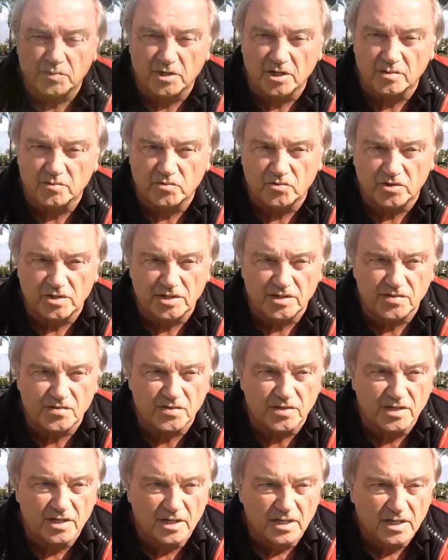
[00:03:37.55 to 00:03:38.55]
palm
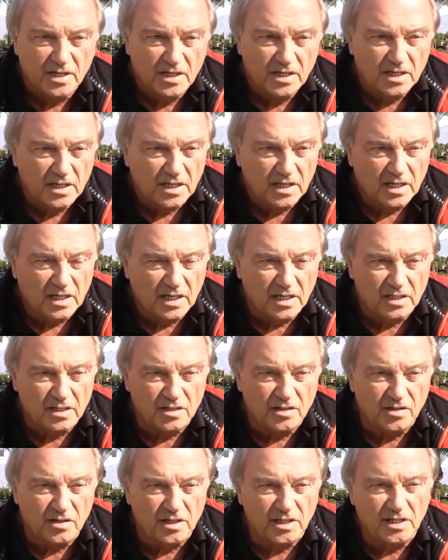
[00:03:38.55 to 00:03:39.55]
trees,
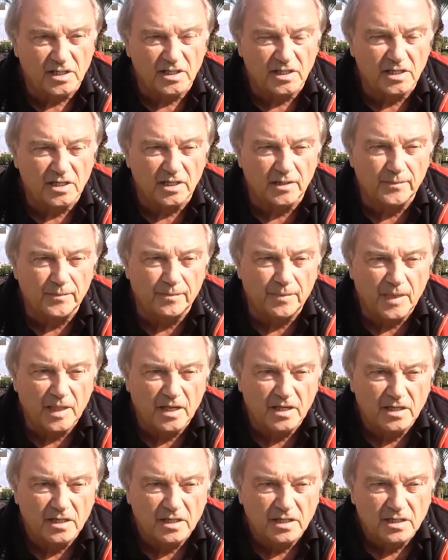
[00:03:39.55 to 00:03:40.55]
and the
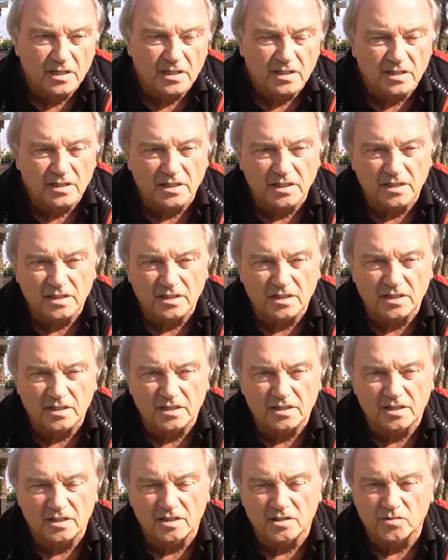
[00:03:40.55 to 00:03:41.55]

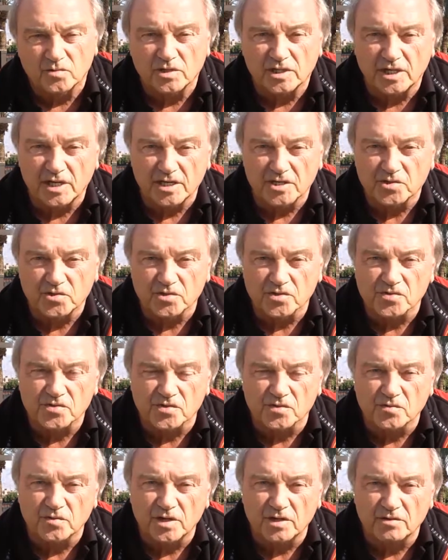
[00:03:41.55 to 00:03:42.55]
other acacias
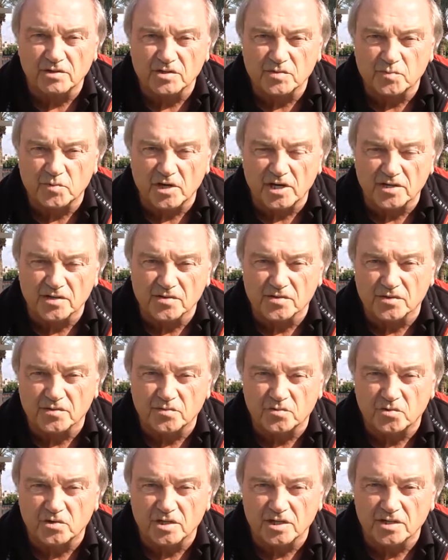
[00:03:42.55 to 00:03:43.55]
and various brands
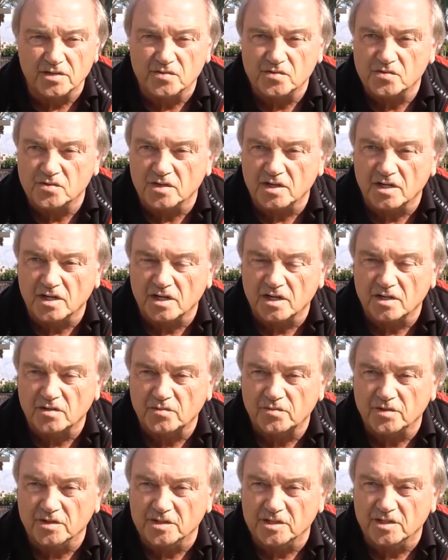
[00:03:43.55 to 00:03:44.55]
of trees
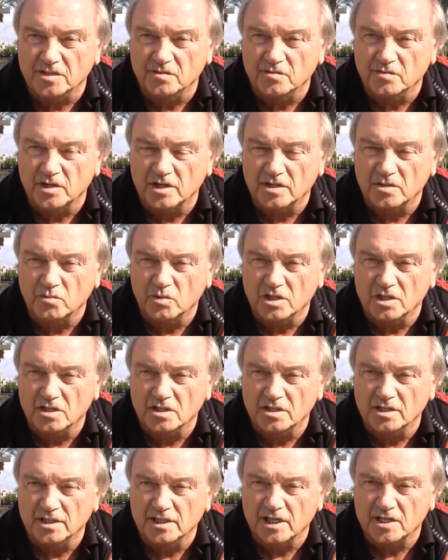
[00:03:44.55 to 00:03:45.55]
fit in very
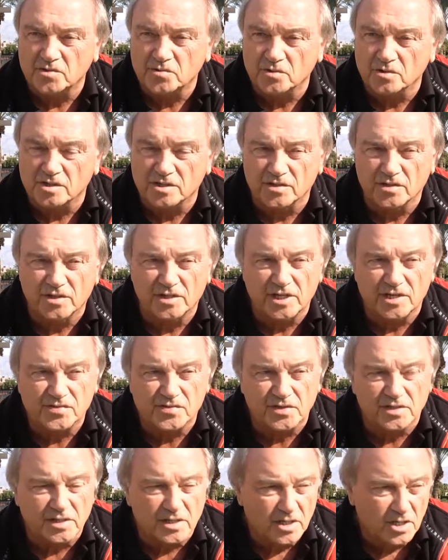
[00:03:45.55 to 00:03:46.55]
well. They're natural to the
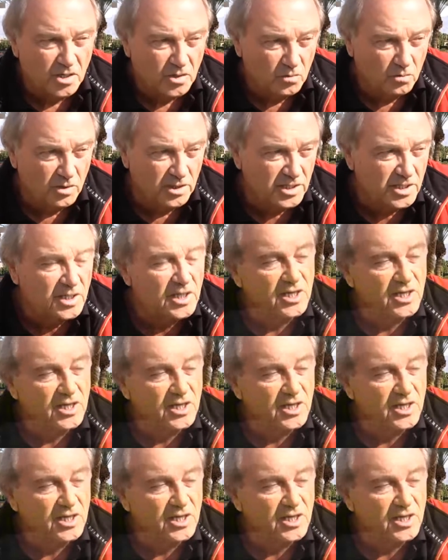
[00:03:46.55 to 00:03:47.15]
desert. We did